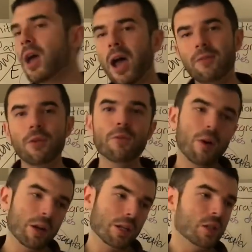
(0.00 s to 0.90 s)
I feel
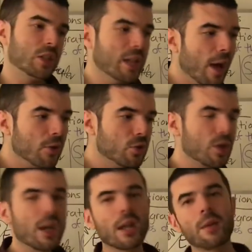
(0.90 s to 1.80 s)
very
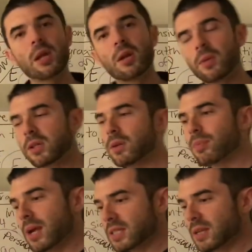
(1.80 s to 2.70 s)
nostalgic and I'm getting really
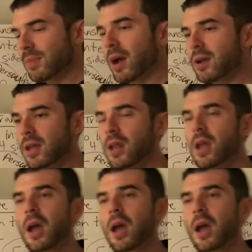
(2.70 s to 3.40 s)
depressed about it.